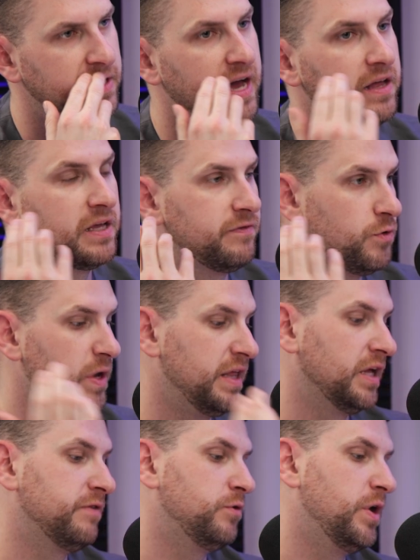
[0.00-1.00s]
Like, yeah, like if
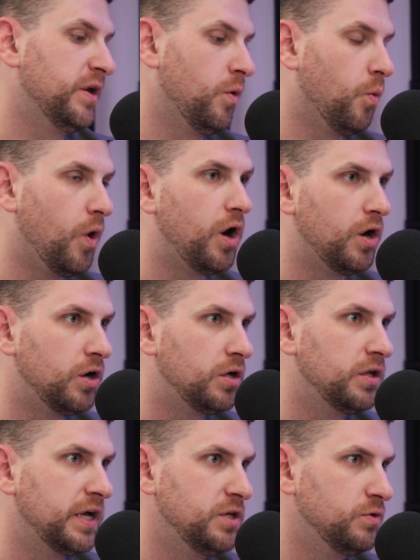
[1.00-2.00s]
you hit a
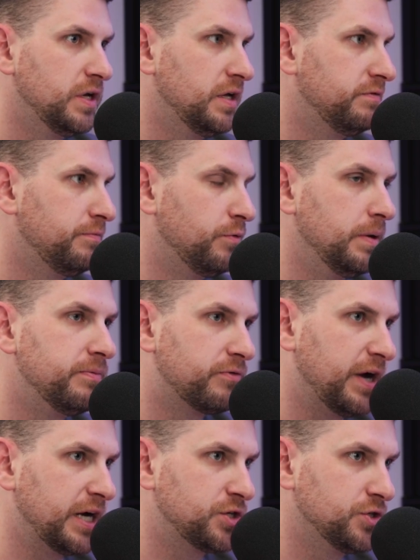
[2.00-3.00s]
wall and you get rib
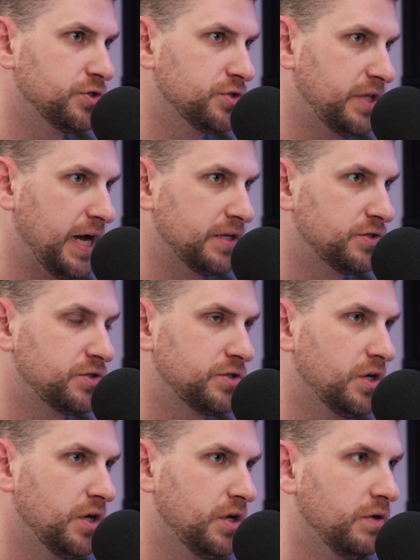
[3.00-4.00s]
fractures,
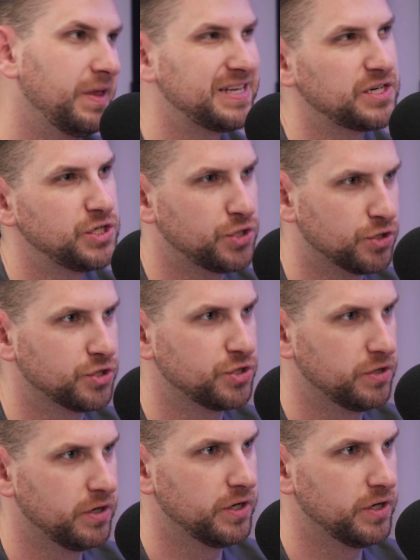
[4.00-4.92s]
that's actually tertiary.